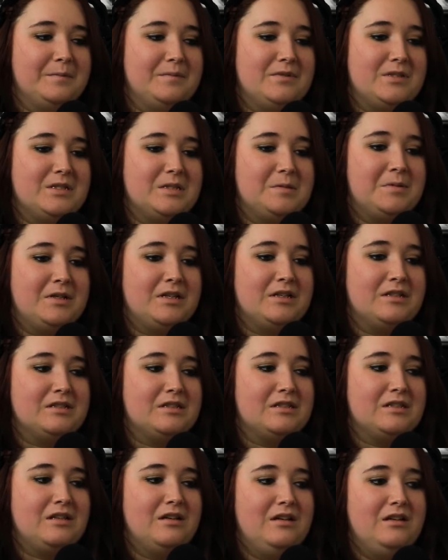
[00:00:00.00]
Just
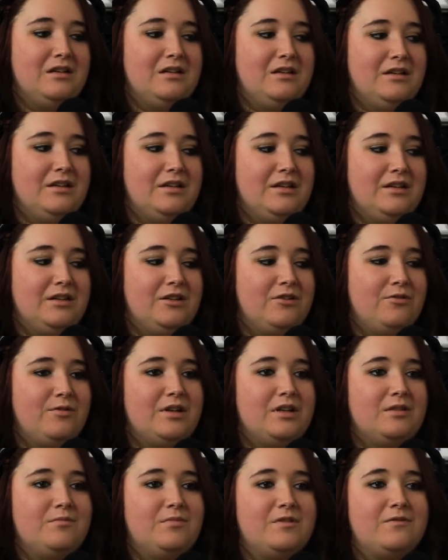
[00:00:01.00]
because, he
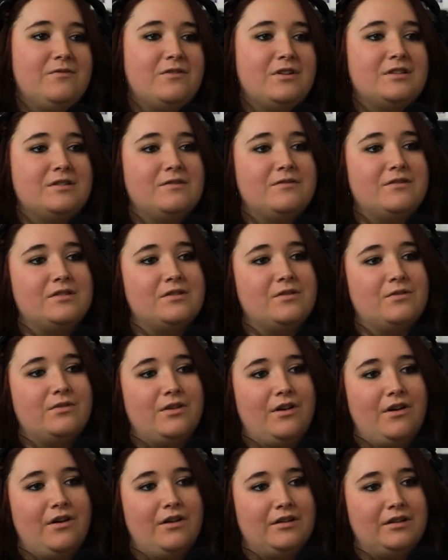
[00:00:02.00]
had been friends for so
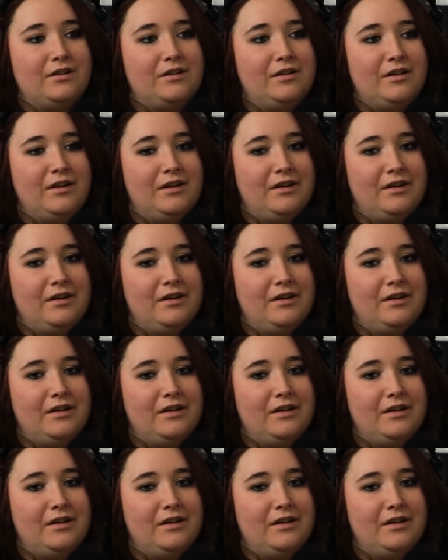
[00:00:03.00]
long,